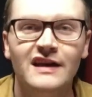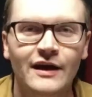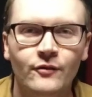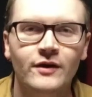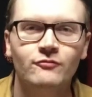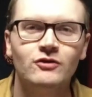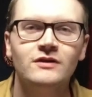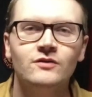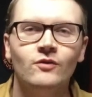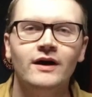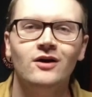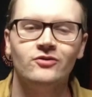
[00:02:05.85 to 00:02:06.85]
It went really
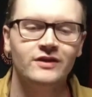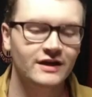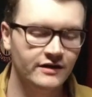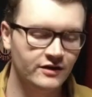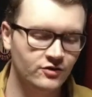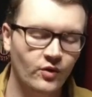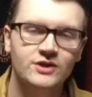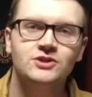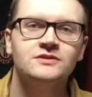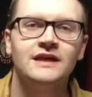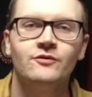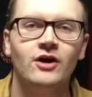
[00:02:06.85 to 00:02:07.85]
well. The
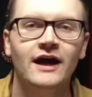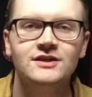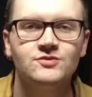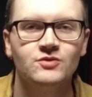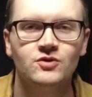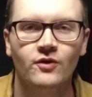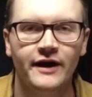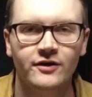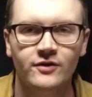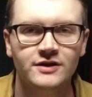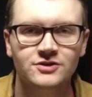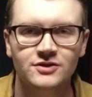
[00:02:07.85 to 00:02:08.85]
questions that were asked were great
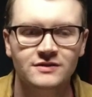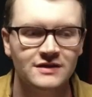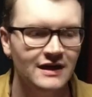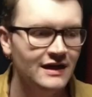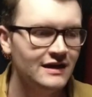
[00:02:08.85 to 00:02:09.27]
questions.